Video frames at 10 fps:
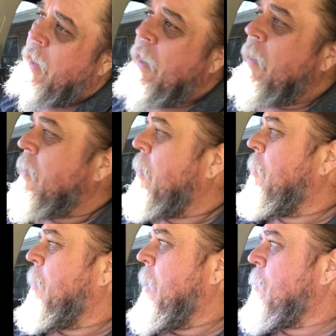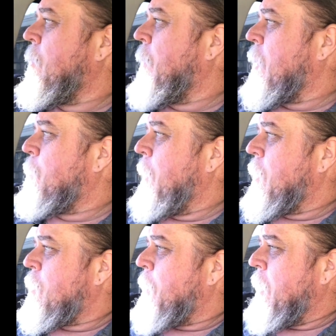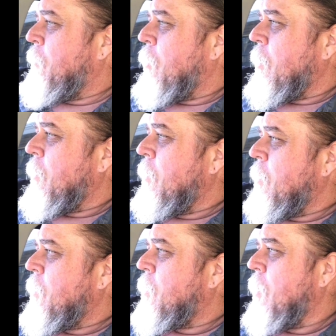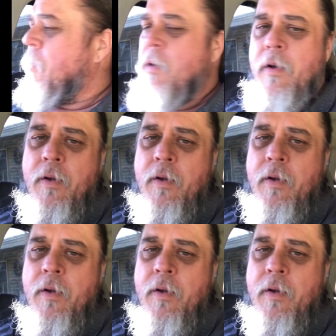And as of next month, it's paid for. So,